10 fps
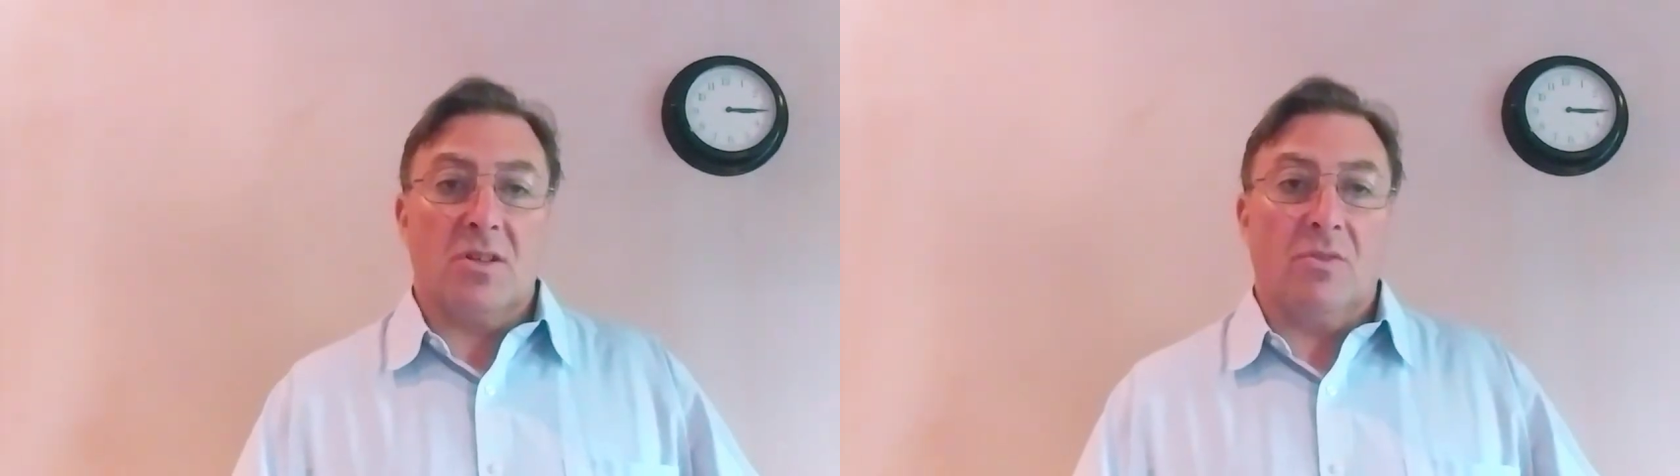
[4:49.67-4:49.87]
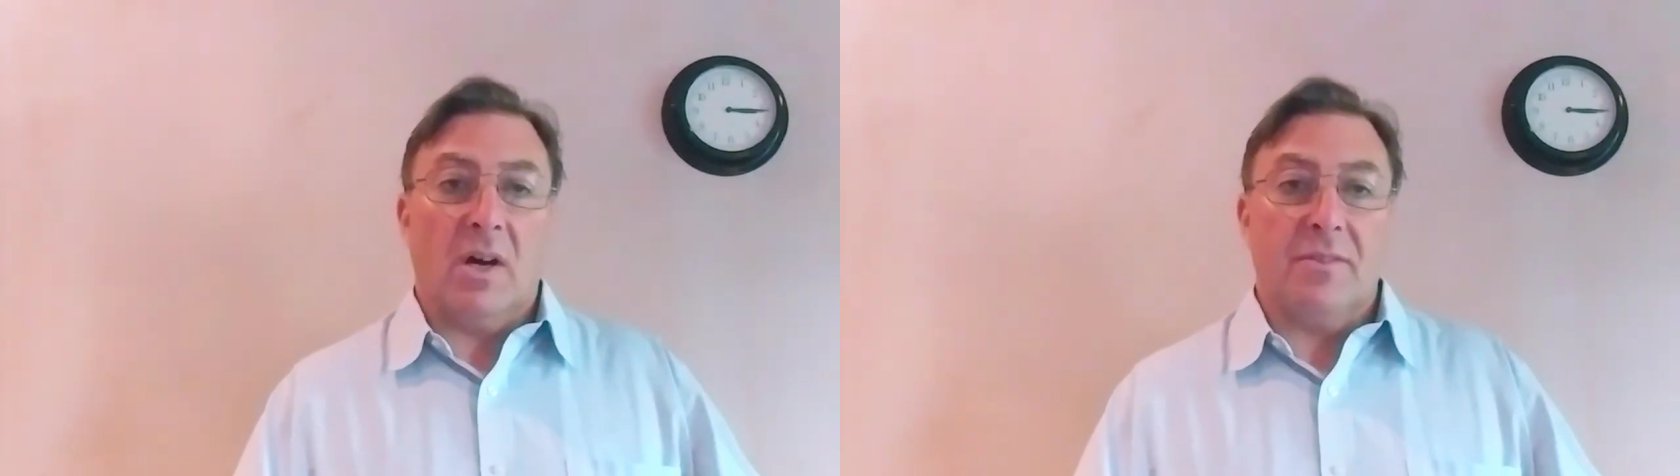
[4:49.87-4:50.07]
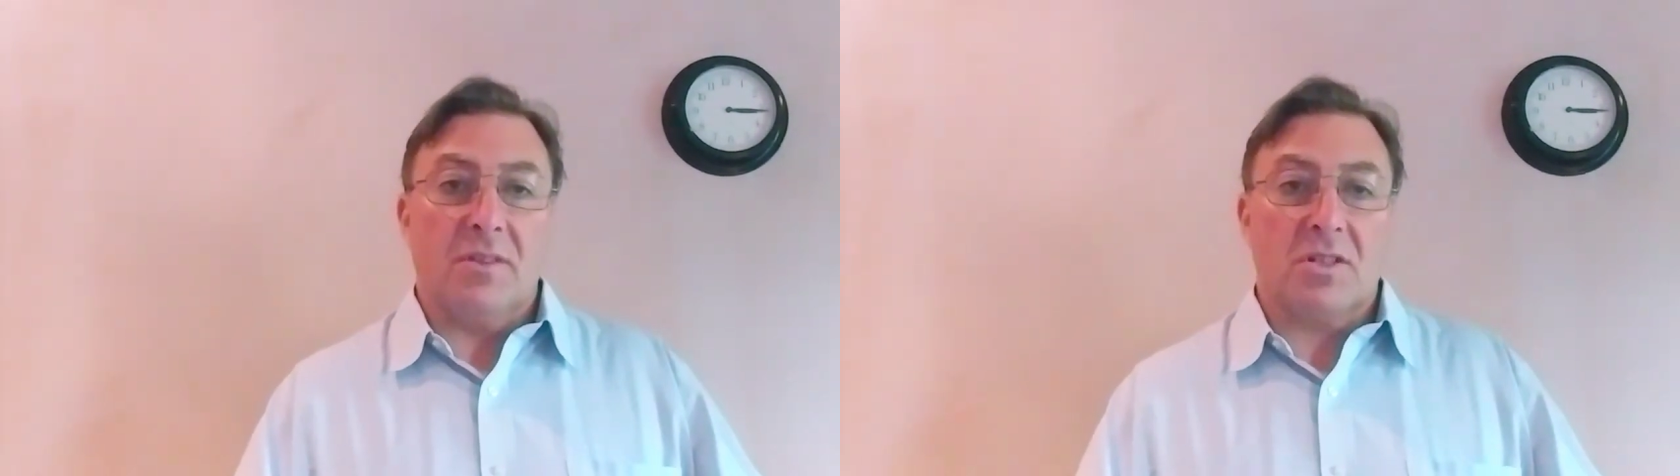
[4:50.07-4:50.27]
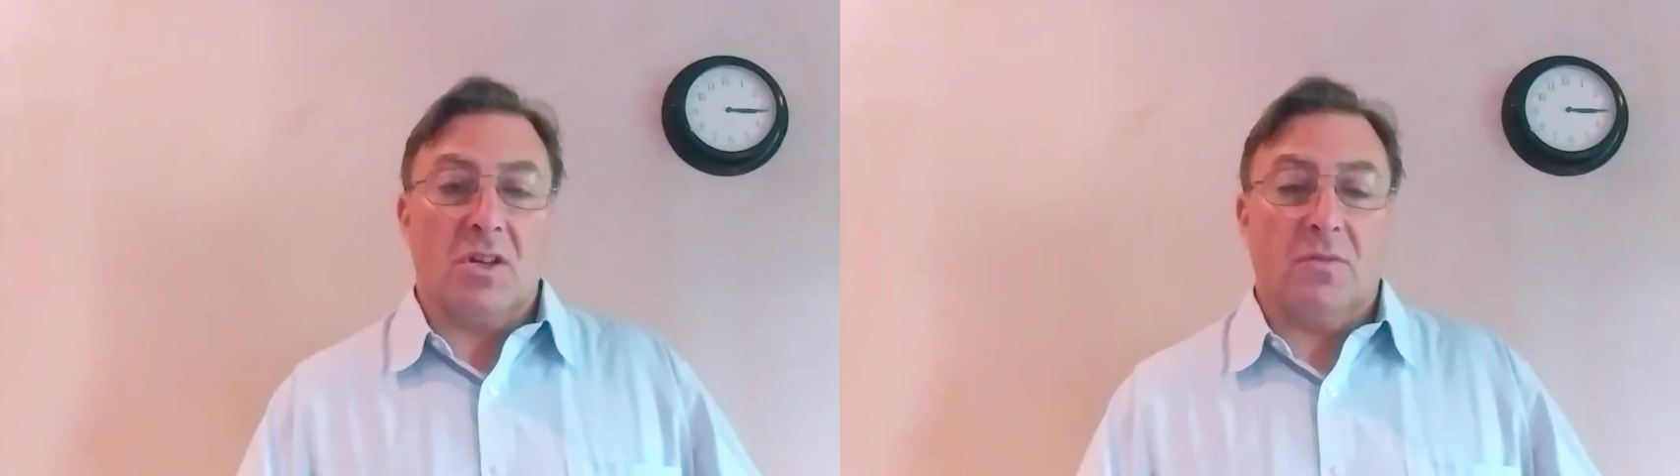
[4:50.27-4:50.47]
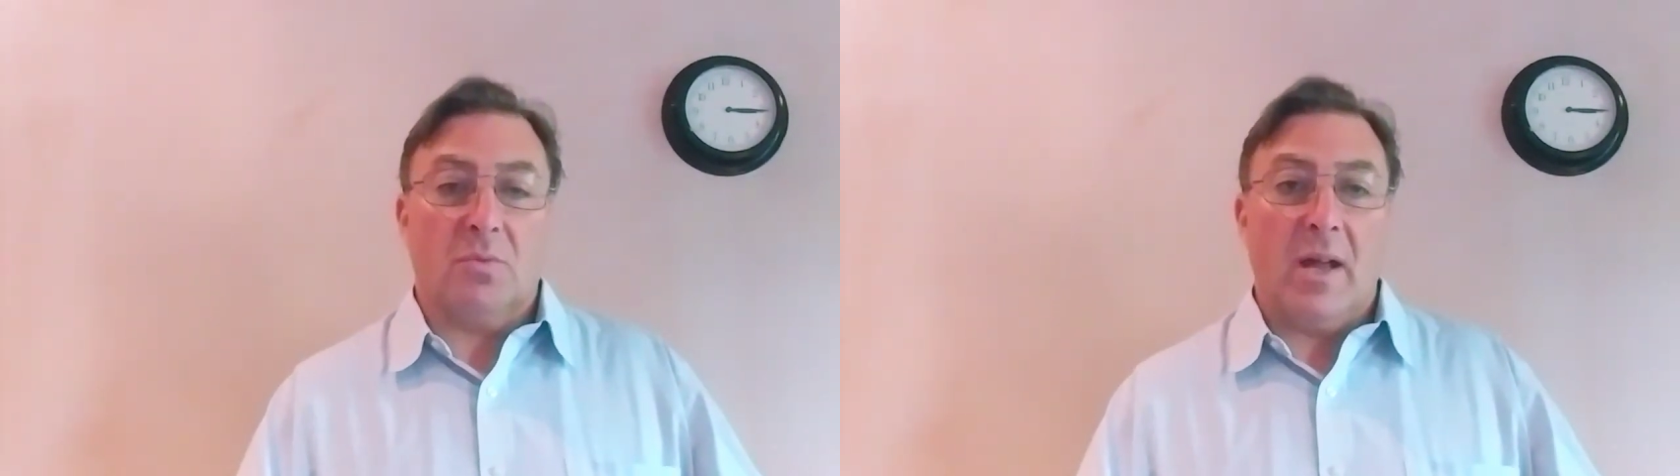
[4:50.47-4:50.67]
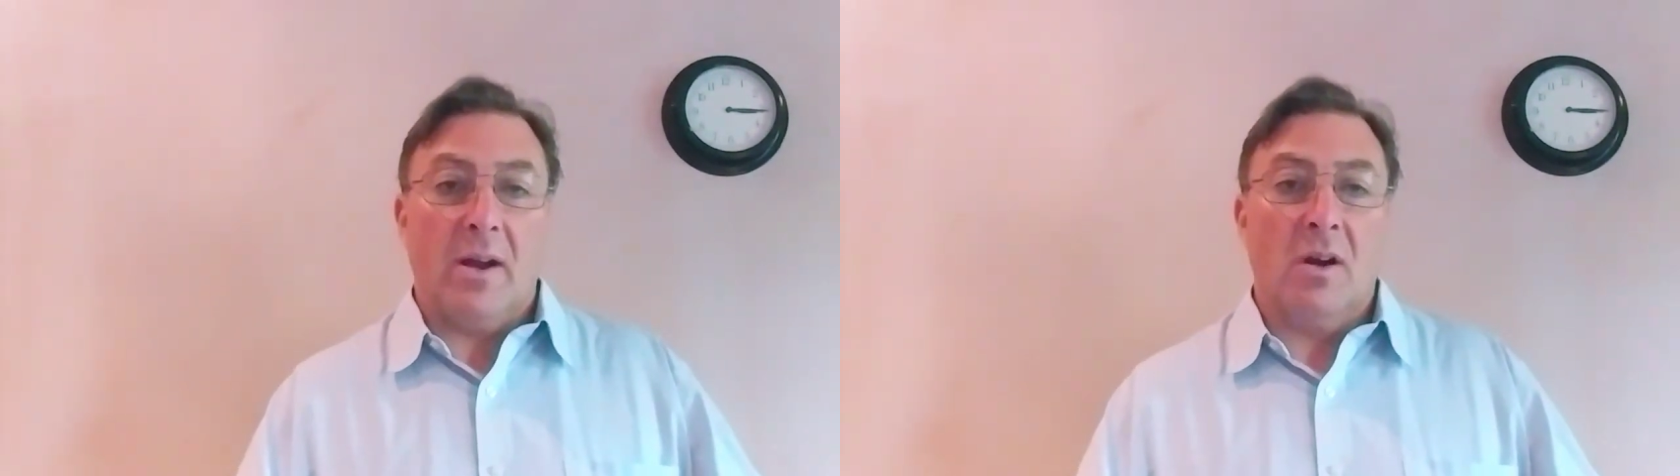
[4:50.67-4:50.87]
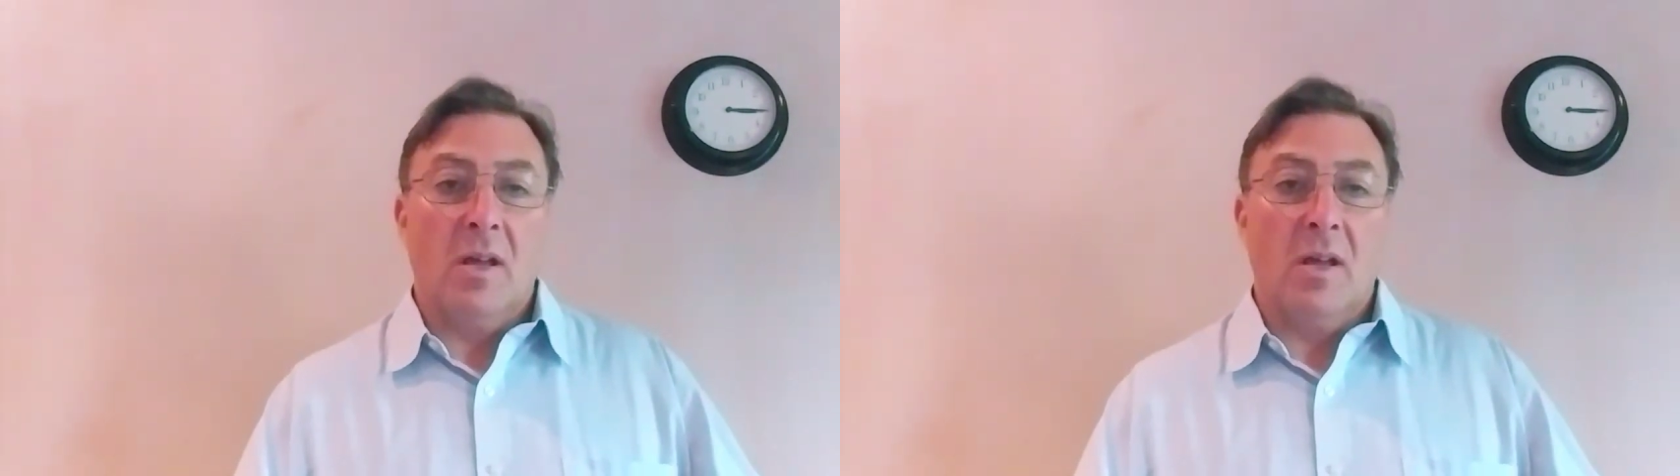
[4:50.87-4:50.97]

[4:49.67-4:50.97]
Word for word: to write the software